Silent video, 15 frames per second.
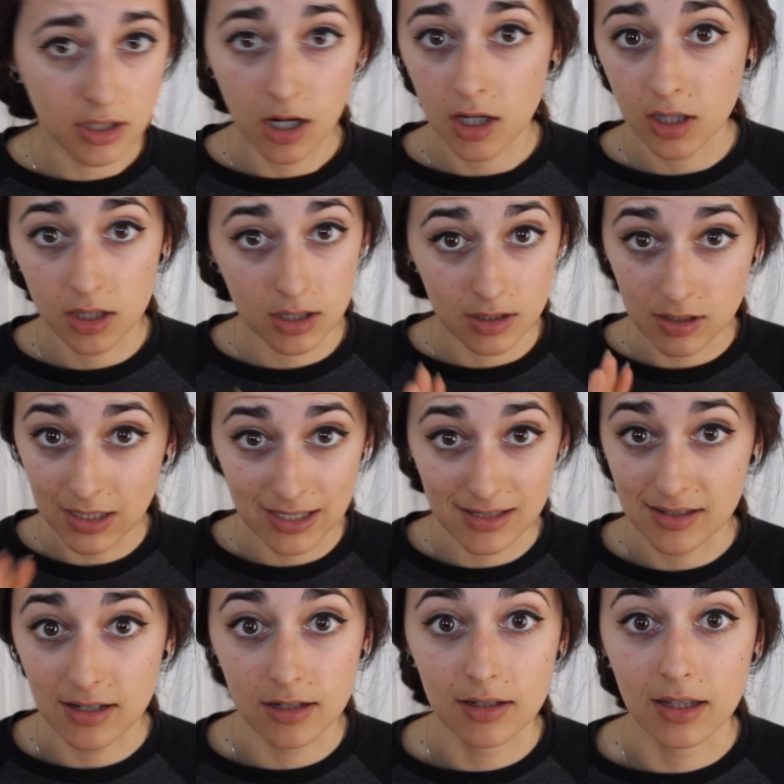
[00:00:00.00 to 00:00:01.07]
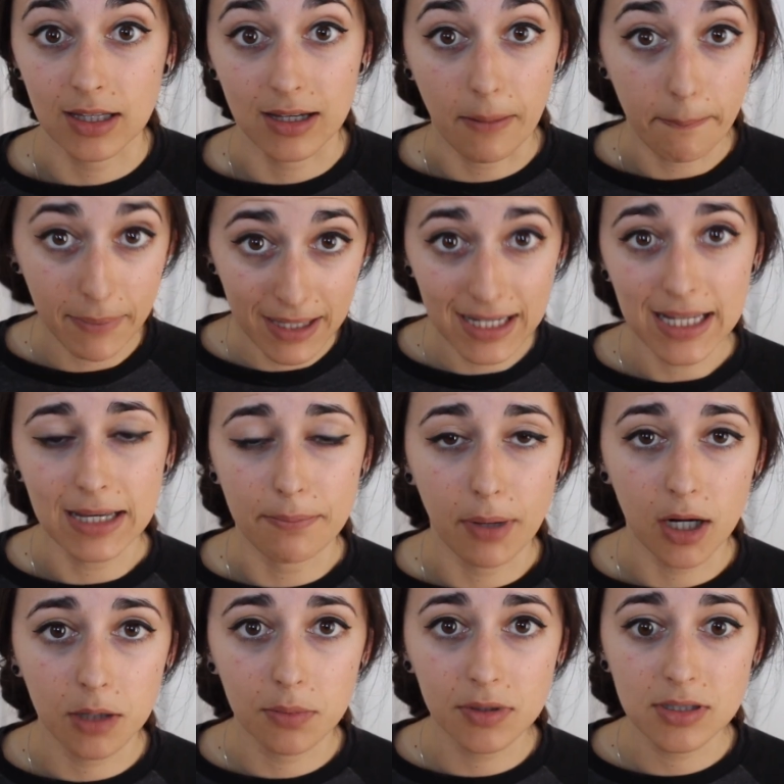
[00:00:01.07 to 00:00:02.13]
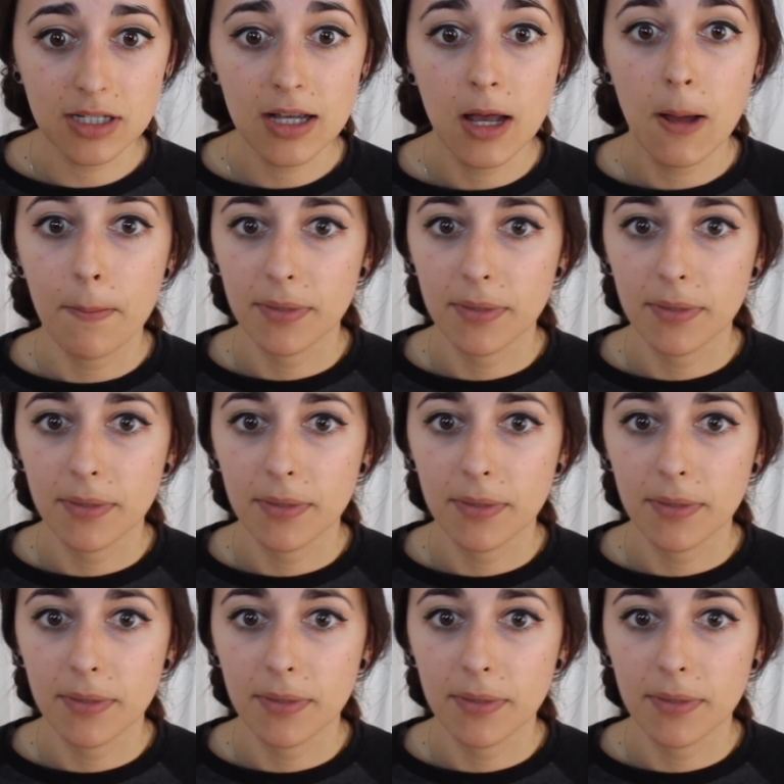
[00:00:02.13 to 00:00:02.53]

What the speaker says: not necessarily competing in bodybuilding,